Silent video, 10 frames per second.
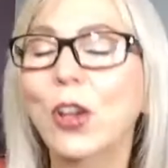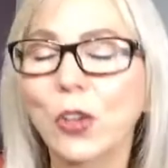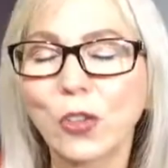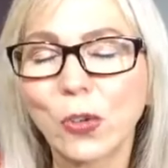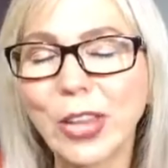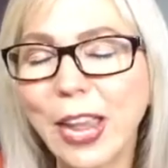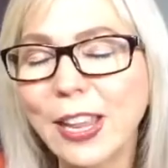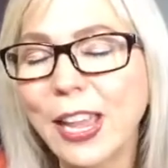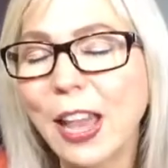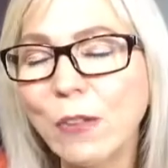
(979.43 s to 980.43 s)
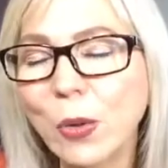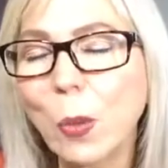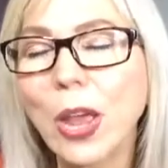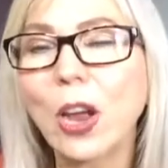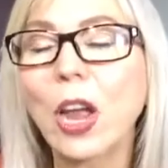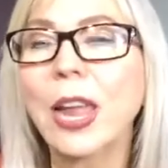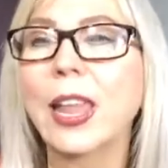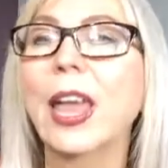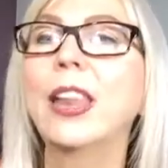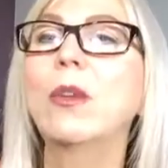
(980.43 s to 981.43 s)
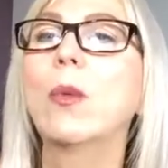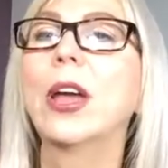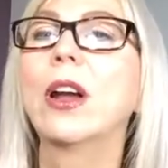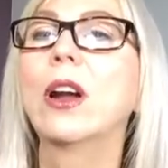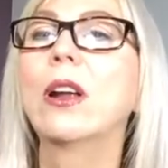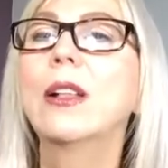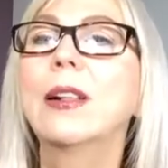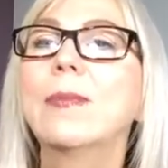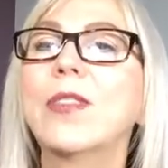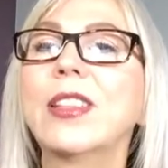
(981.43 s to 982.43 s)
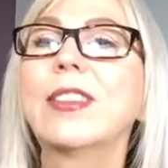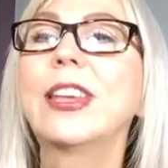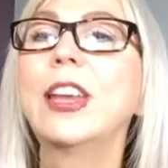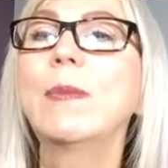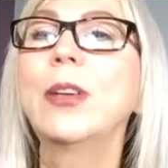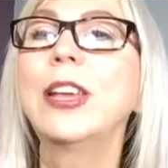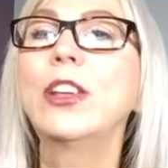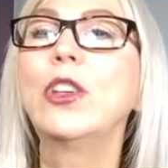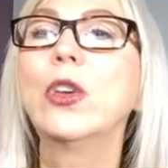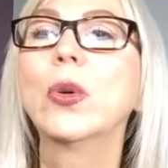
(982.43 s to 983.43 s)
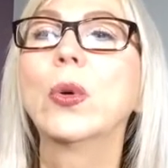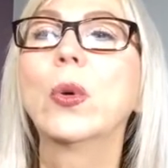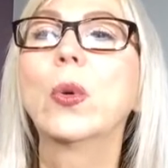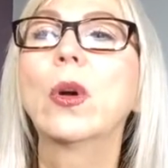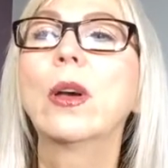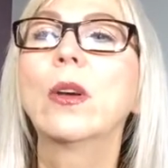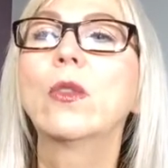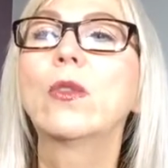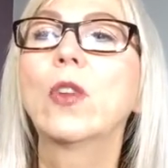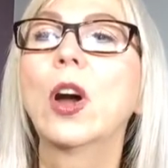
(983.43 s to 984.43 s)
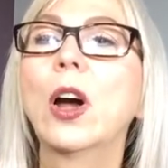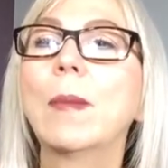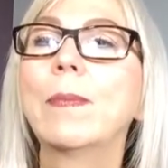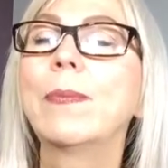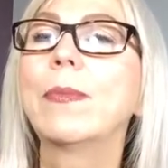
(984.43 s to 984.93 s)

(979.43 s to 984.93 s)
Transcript: So Katie, everywhere and anywhere that's keeping you from